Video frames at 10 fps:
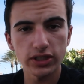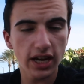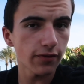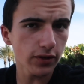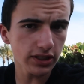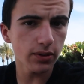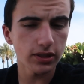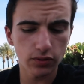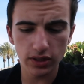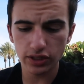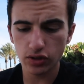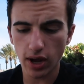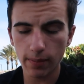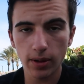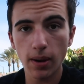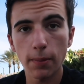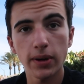which at first I wasn't really too happy about,